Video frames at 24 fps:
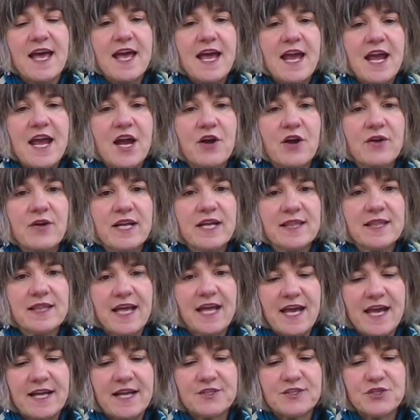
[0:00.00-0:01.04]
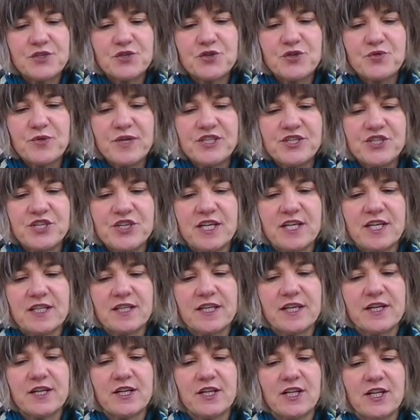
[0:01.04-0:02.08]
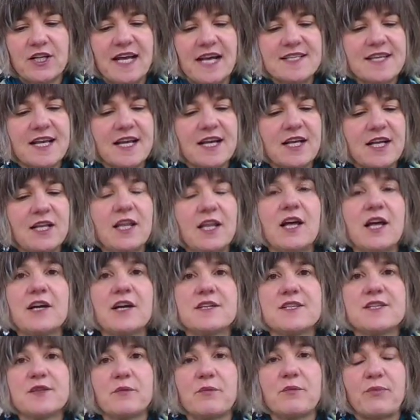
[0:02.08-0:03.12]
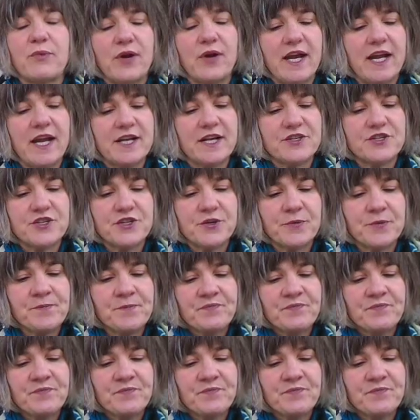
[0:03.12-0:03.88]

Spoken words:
hairy legs twitching a little as they clung to the branch.